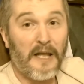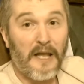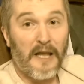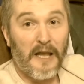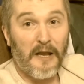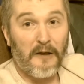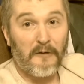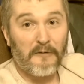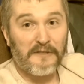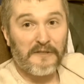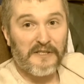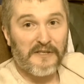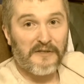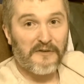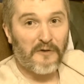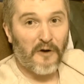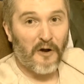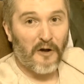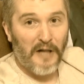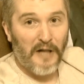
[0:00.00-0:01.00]
He would
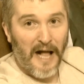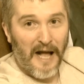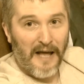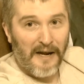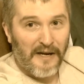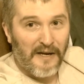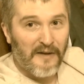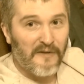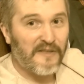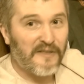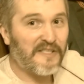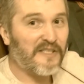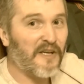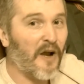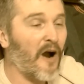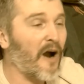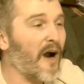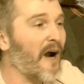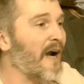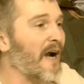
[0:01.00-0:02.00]
stroll out into his
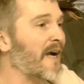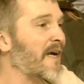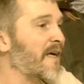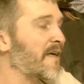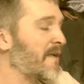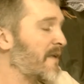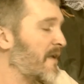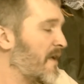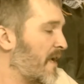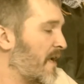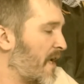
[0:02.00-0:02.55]
yard.